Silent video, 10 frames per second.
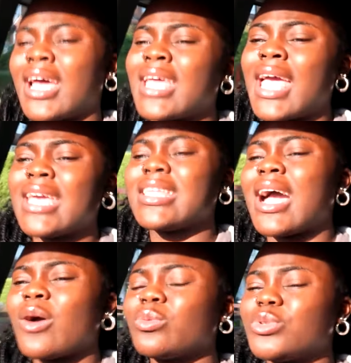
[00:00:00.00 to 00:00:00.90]
I hate
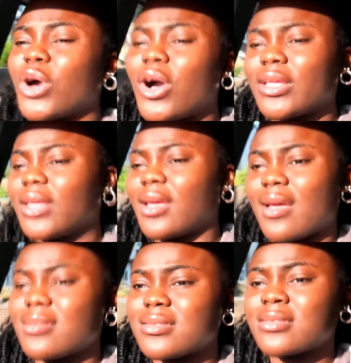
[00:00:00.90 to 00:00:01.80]
how dark it
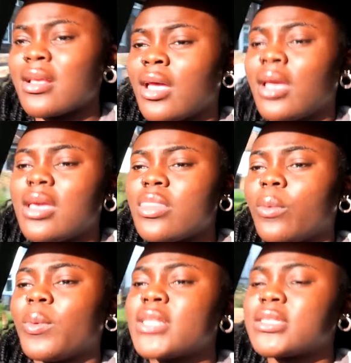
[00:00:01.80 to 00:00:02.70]
gets in the
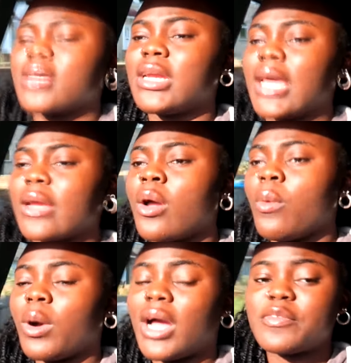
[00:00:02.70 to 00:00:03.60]
winter. Like
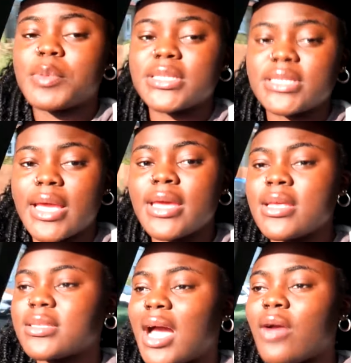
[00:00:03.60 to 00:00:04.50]
what I've been saying
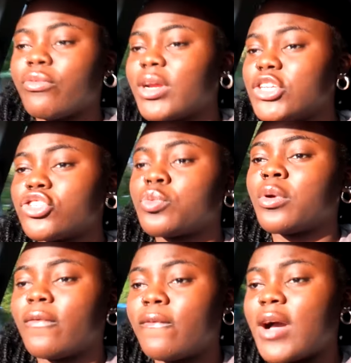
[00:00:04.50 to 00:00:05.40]
is that I really just
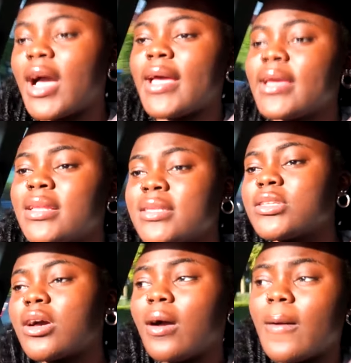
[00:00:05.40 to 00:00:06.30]
want to find
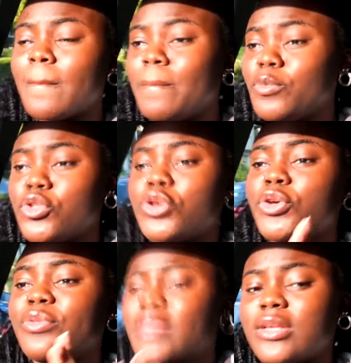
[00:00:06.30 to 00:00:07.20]

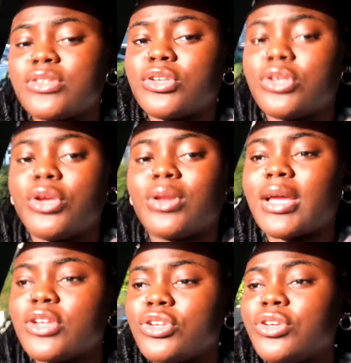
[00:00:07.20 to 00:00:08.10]
new things to do,
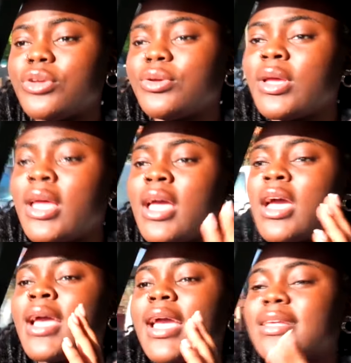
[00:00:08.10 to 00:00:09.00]
like new
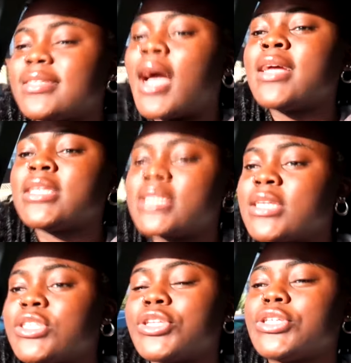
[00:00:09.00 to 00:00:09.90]
exciting
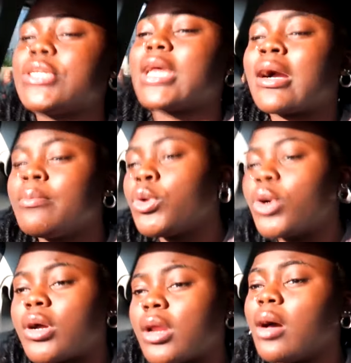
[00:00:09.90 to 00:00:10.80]
things to do. Like I'm not
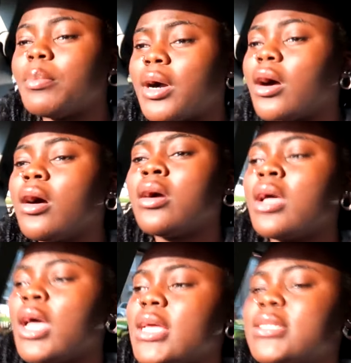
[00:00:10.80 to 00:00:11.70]
a clubber,
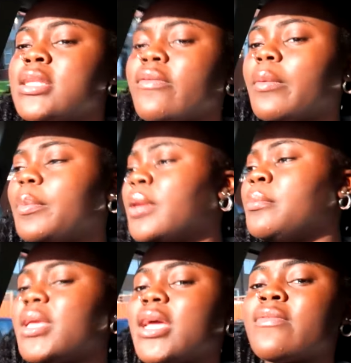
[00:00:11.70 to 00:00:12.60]
it's never been me.